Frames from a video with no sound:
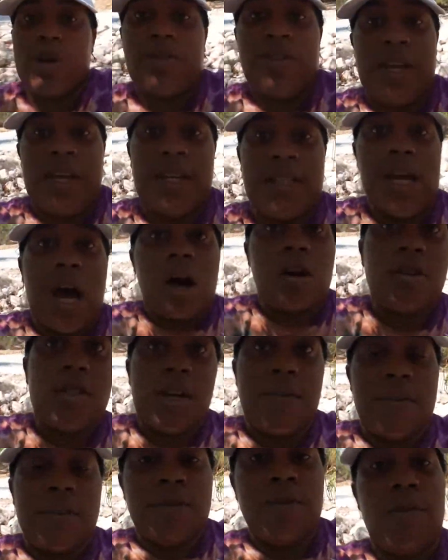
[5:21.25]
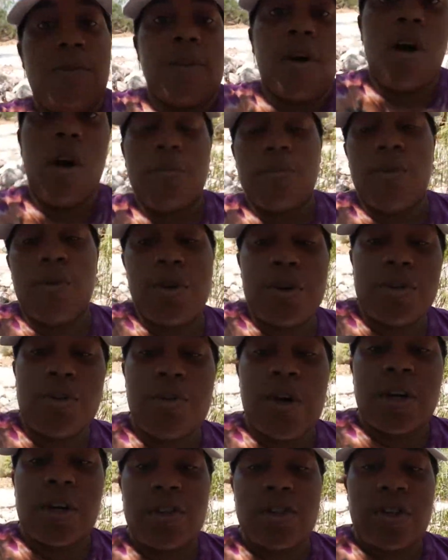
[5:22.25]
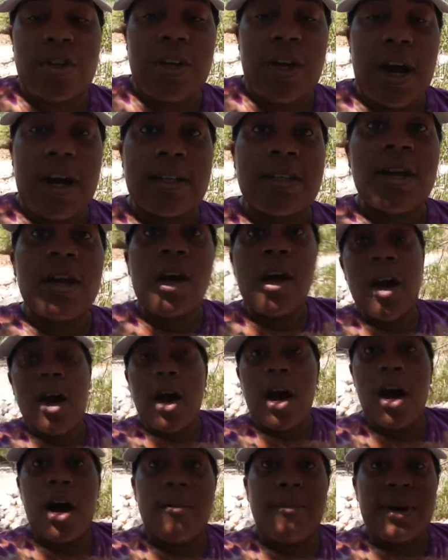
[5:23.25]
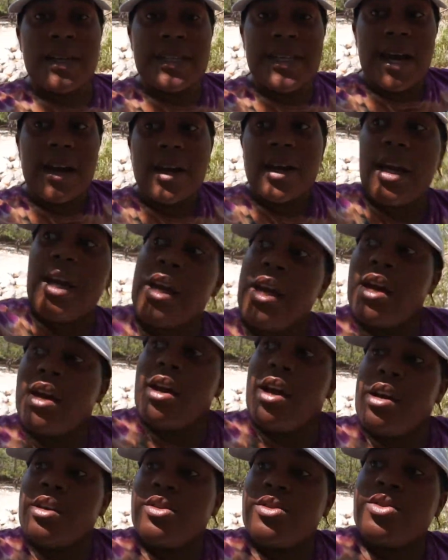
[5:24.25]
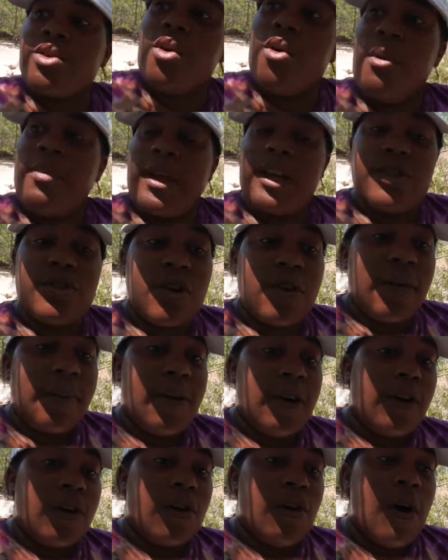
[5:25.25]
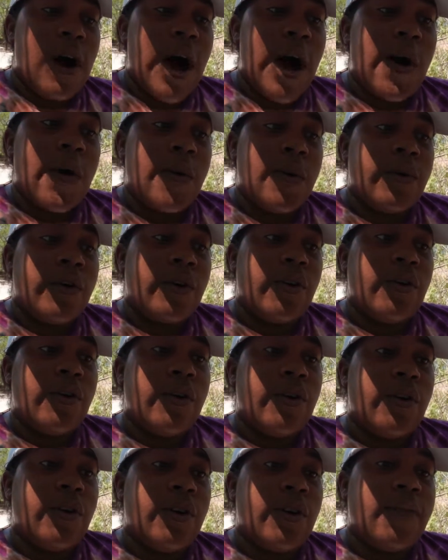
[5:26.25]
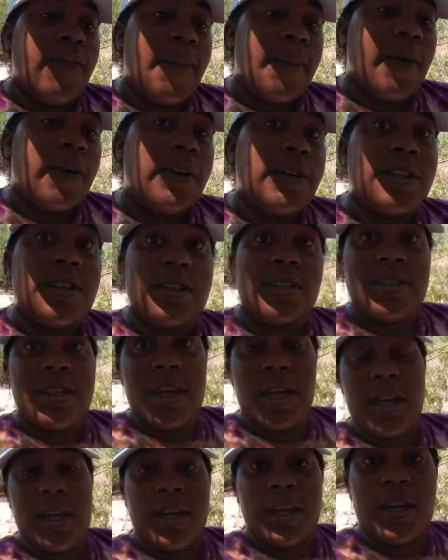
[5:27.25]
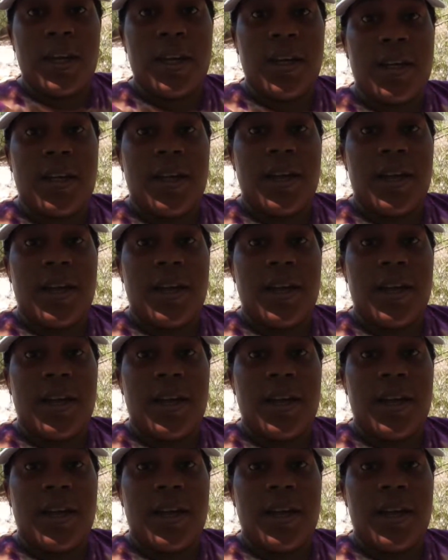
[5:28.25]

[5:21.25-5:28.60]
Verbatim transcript: things, I'll definitely vlog more so I can show you guys um, my Saturday. So I'm not sure if I'm gonna go out or if I'm gonna just stay in.